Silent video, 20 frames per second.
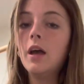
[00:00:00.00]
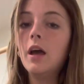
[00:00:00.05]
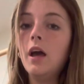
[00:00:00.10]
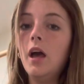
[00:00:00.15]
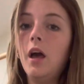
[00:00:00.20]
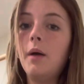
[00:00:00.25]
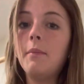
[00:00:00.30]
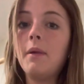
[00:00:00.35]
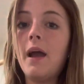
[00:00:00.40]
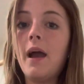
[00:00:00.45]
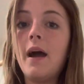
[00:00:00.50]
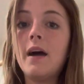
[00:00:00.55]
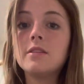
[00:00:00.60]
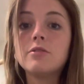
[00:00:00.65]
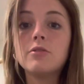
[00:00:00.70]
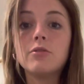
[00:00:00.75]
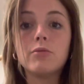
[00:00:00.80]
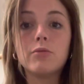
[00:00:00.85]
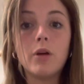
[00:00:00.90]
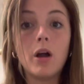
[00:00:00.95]
It has
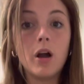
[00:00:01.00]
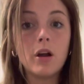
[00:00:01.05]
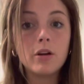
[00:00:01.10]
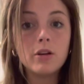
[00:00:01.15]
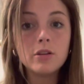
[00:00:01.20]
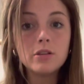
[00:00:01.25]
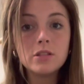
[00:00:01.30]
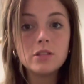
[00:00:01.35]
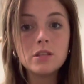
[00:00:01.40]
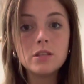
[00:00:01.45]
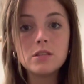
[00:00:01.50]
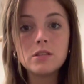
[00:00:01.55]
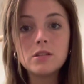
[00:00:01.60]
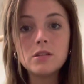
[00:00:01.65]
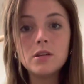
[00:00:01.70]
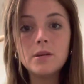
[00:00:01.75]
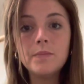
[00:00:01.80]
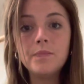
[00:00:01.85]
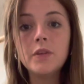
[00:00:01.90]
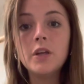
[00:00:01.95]
a rocker
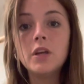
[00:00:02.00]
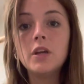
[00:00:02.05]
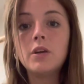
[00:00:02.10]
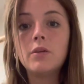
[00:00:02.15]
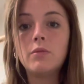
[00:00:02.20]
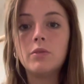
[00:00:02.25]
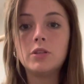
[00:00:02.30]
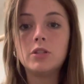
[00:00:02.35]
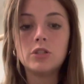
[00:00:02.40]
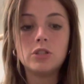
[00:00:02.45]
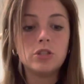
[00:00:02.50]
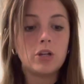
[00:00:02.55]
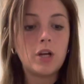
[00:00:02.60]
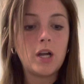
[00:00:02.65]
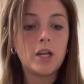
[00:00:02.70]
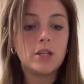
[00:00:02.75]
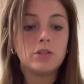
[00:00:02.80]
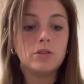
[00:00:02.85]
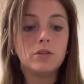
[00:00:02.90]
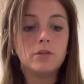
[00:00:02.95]
system, which is
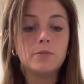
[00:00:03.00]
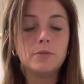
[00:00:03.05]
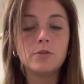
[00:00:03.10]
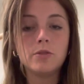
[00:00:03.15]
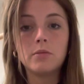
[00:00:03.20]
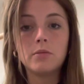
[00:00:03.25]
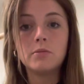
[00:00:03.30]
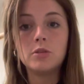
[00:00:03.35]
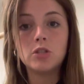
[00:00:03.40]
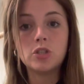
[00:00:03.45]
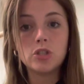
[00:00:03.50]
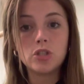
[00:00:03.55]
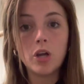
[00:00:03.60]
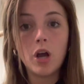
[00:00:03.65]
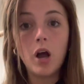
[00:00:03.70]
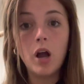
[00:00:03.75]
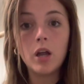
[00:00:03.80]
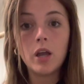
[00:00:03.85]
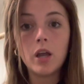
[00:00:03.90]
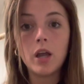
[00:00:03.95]
trying to absorb the
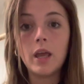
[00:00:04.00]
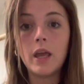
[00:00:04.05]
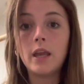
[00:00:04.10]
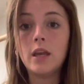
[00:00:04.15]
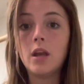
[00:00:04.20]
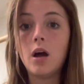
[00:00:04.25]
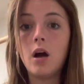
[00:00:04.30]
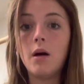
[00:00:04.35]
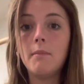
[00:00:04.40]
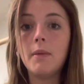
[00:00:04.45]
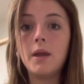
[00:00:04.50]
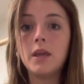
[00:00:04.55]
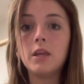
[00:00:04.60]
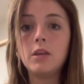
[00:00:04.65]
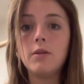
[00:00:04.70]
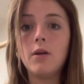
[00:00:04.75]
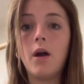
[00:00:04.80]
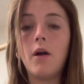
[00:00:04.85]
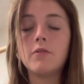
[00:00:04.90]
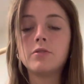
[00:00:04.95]
shock and not make
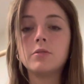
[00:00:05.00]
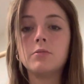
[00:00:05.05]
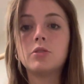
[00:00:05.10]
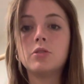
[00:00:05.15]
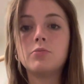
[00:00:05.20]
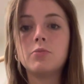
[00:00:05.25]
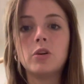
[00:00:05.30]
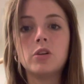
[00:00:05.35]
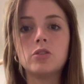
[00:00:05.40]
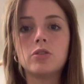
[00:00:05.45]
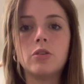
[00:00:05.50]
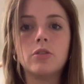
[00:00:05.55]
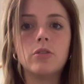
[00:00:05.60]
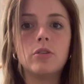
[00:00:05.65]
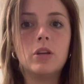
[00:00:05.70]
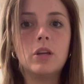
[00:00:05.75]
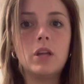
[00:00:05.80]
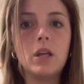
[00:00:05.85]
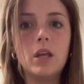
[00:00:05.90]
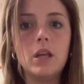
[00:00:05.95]
you have so much pressure on
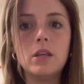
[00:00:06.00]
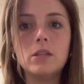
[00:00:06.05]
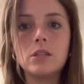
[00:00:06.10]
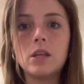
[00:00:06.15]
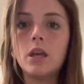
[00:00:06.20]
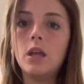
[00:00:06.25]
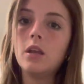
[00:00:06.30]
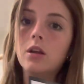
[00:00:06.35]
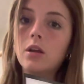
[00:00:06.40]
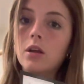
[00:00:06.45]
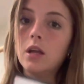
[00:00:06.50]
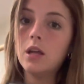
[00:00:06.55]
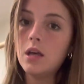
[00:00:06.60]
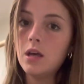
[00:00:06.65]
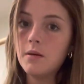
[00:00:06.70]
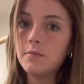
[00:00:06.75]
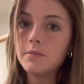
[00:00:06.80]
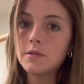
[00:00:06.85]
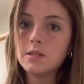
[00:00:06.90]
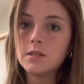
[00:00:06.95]
your knees and your
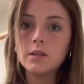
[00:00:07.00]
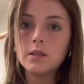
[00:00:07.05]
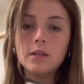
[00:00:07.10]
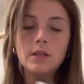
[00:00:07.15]
hips.